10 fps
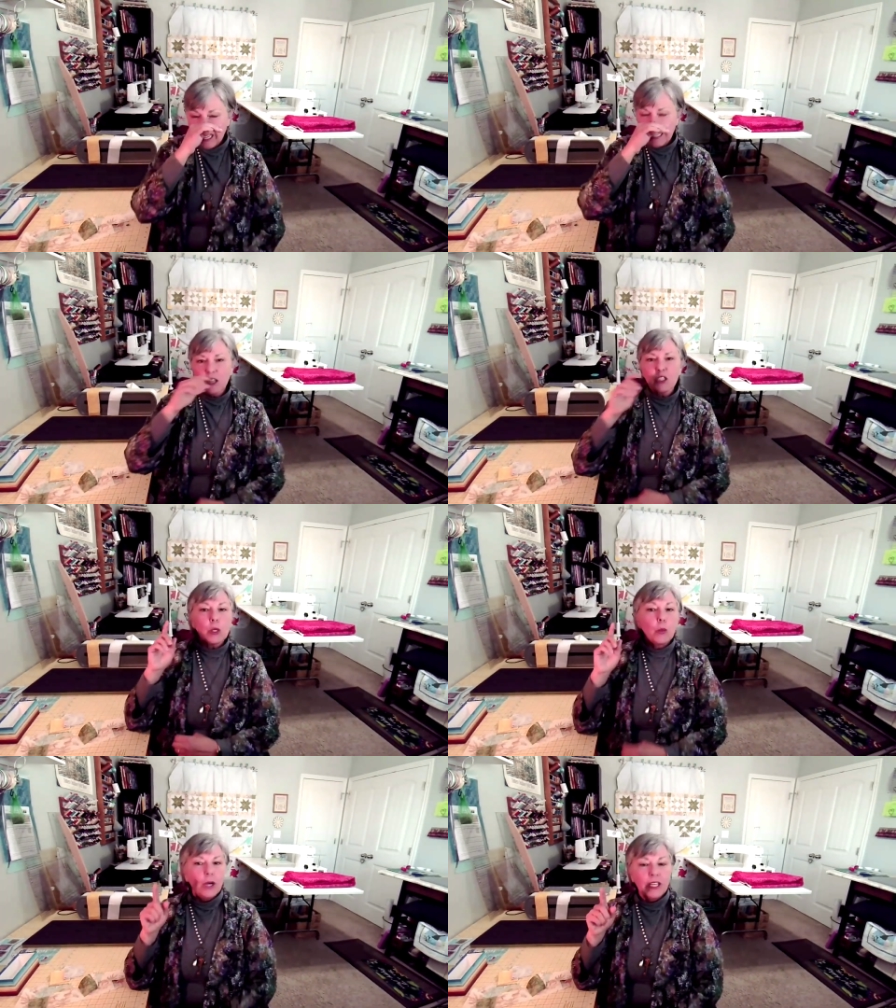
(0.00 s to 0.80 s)
Now,
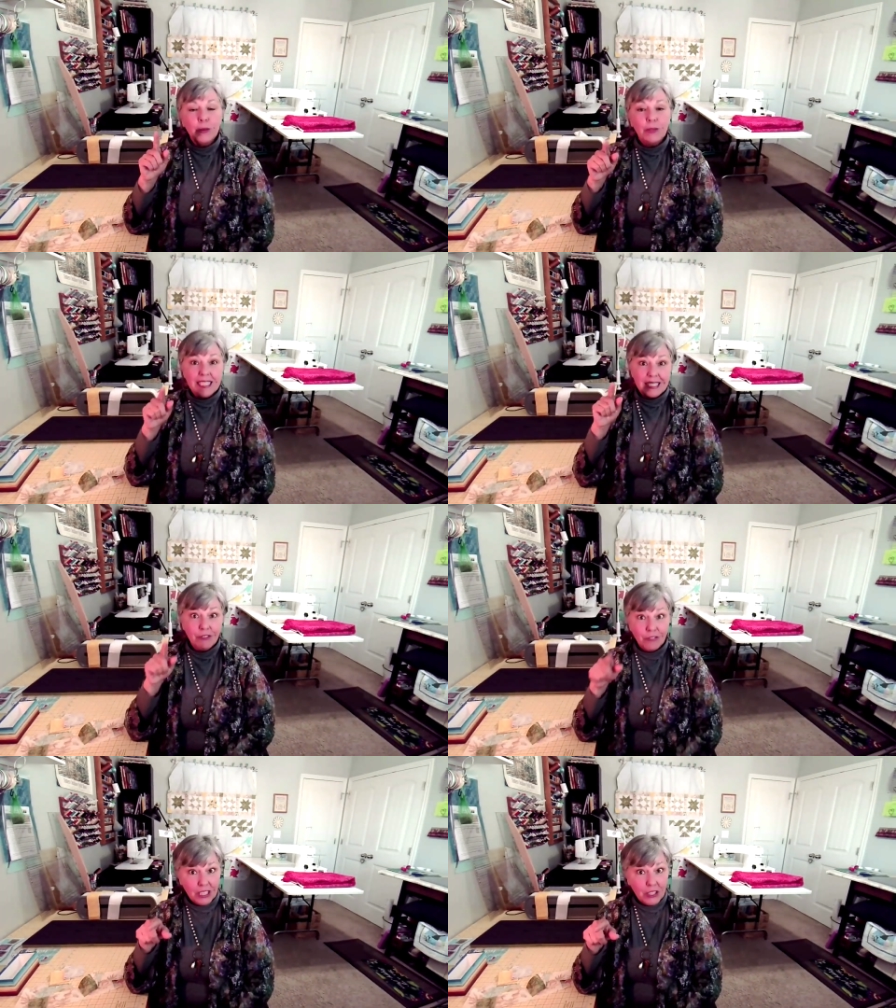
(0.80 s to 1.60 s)
so what you need to
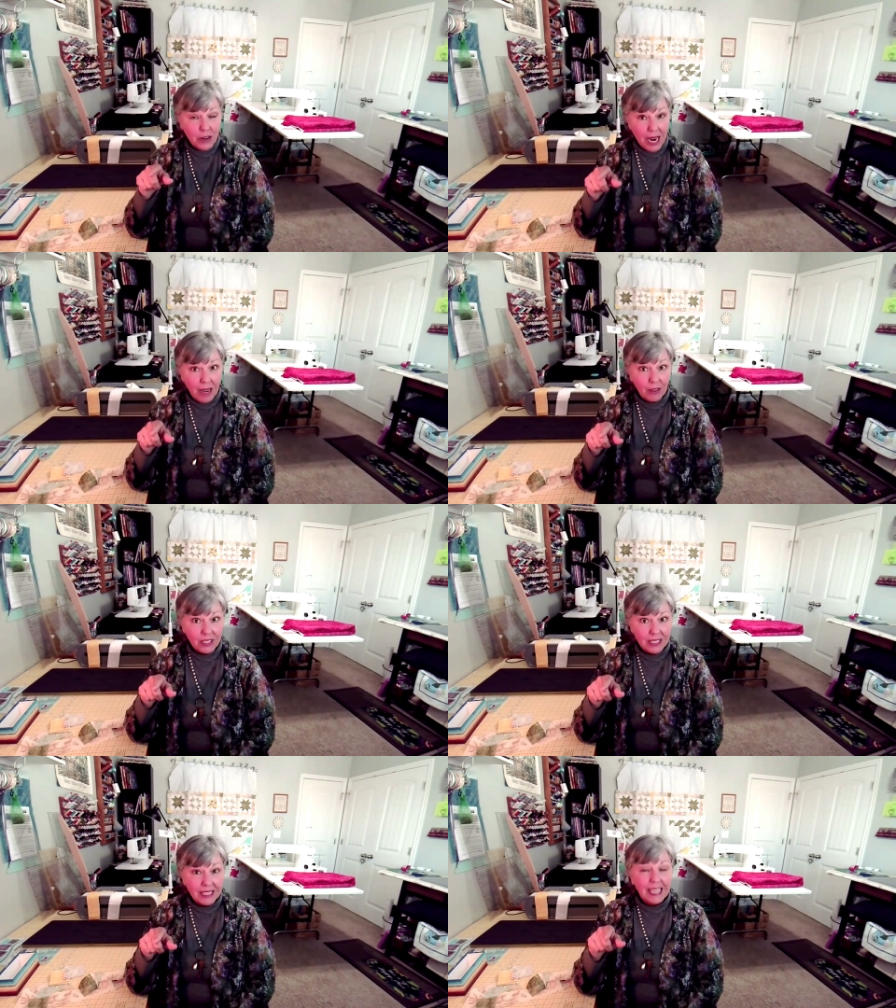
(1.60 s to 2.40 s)
figure
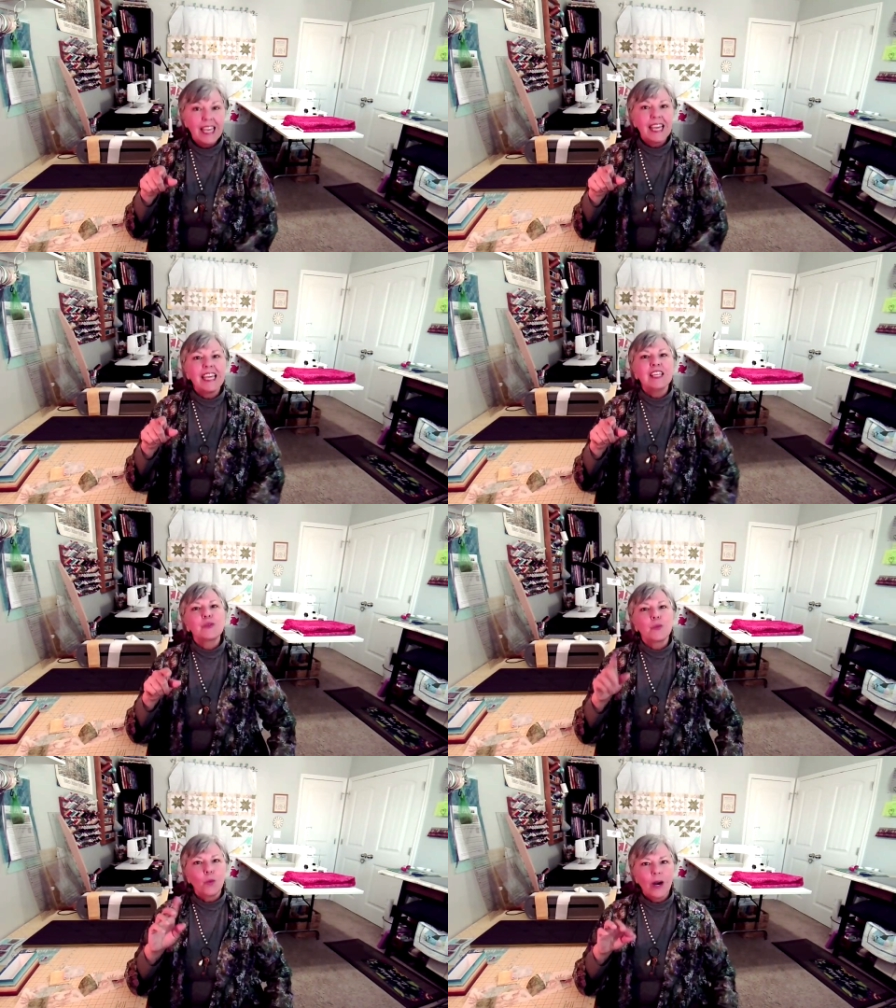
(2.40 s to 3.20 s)
out
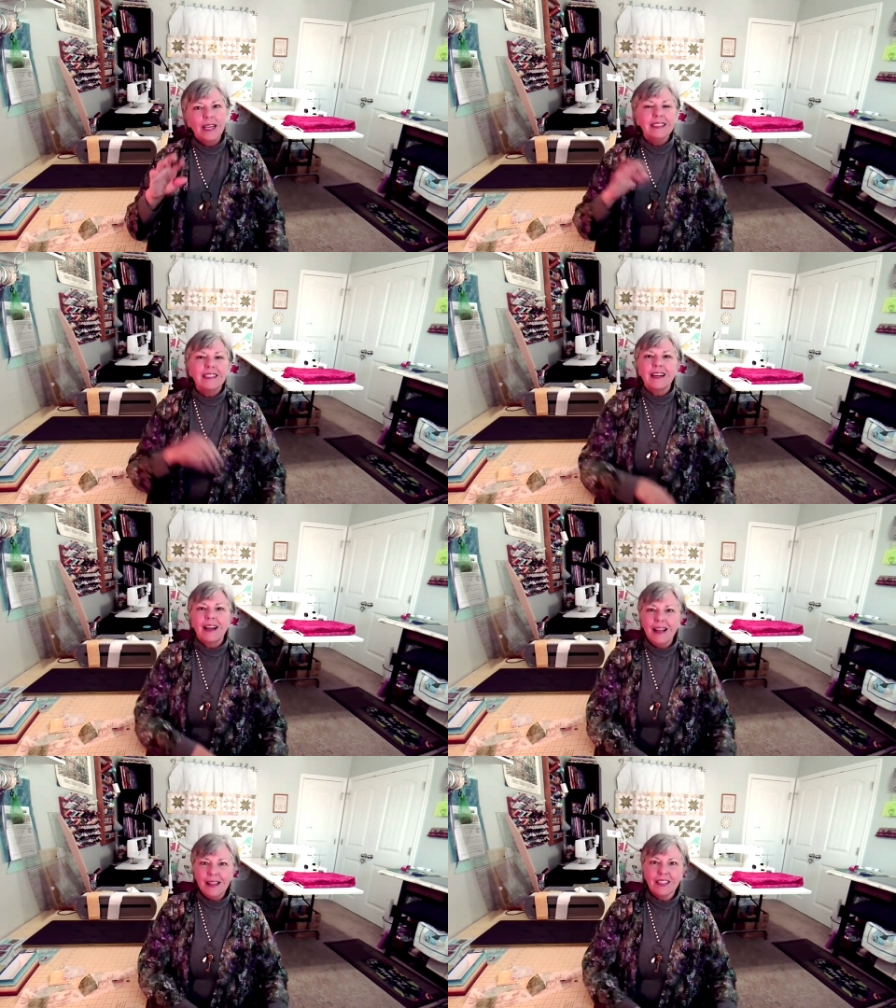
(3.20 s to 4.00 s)
is what
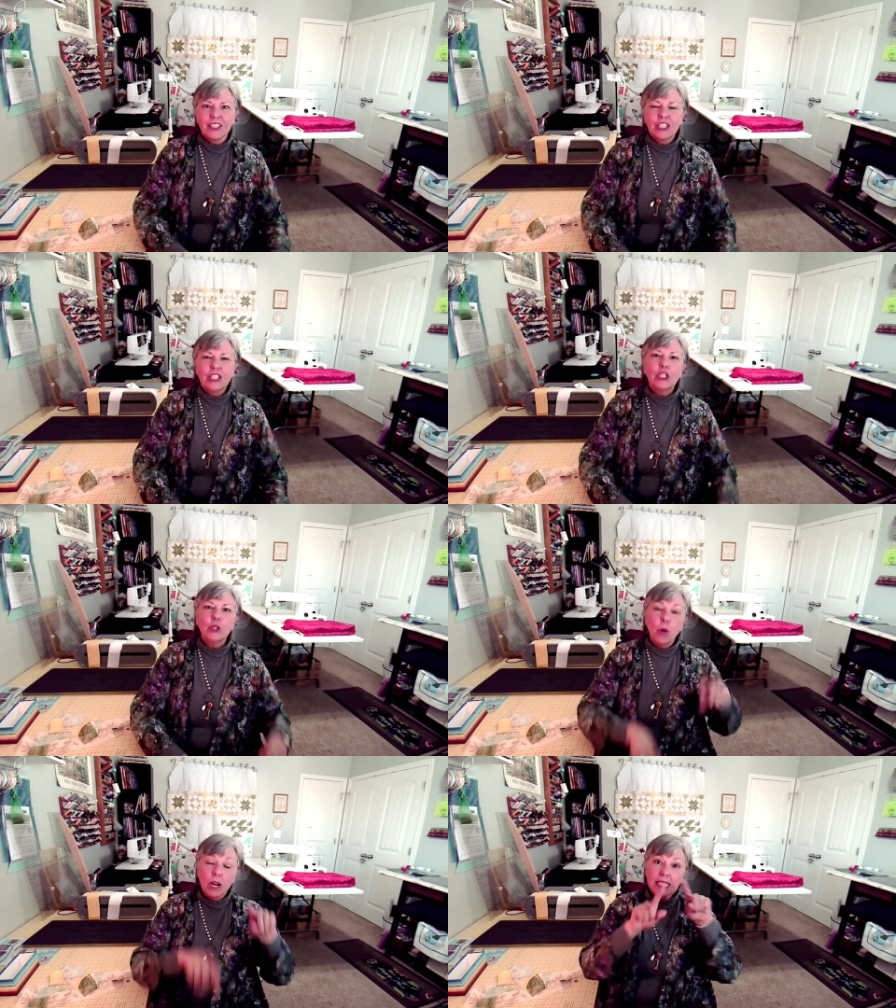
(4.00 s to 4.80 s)
color
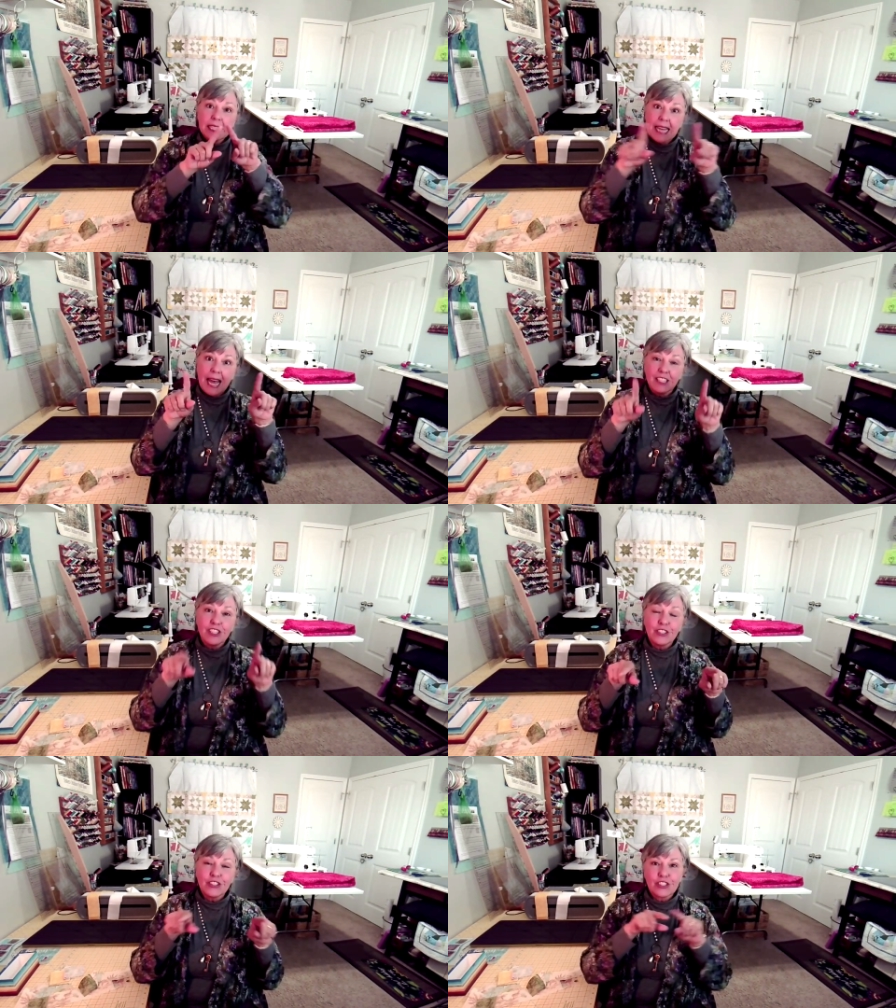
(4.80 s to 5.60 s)
you want to
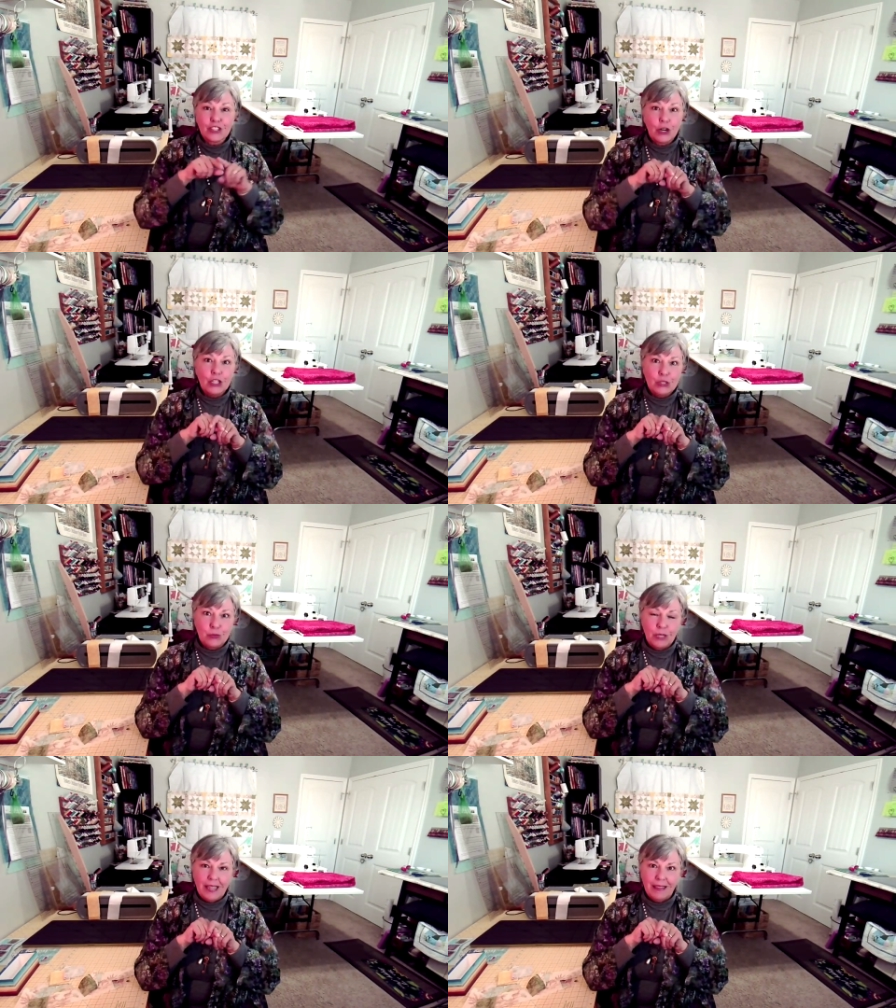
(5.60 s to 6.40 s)
sash your
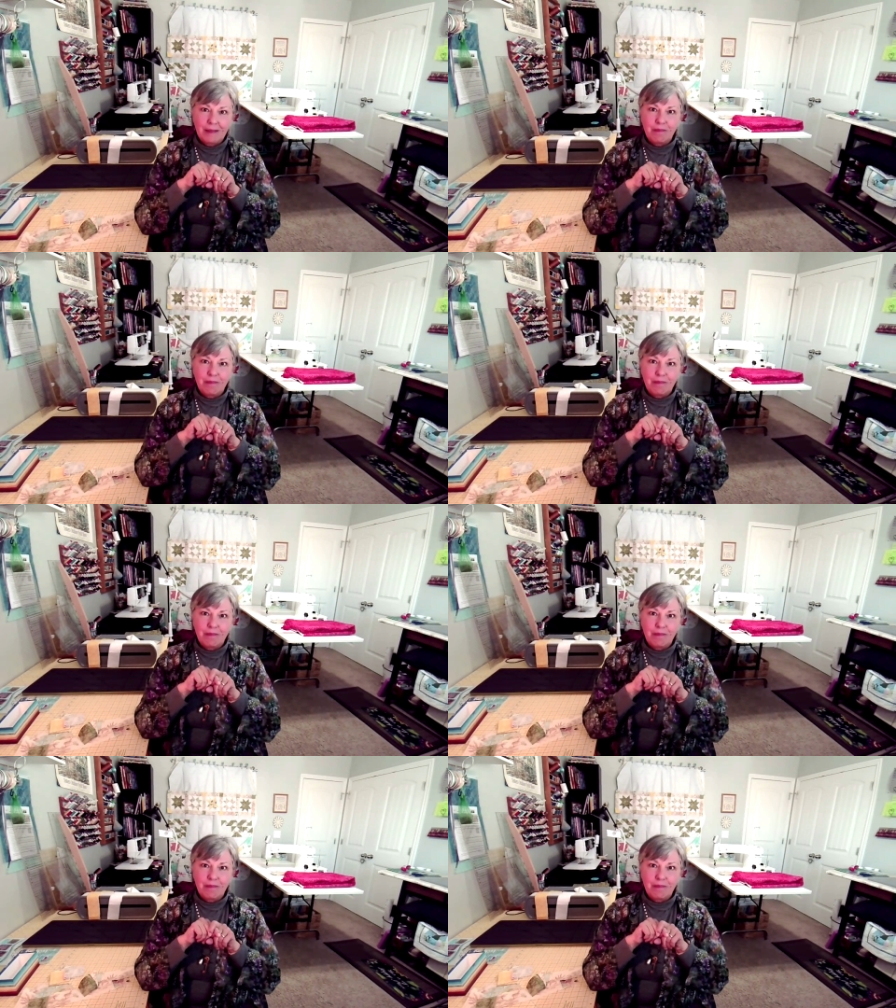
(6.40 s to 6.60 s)
stars with.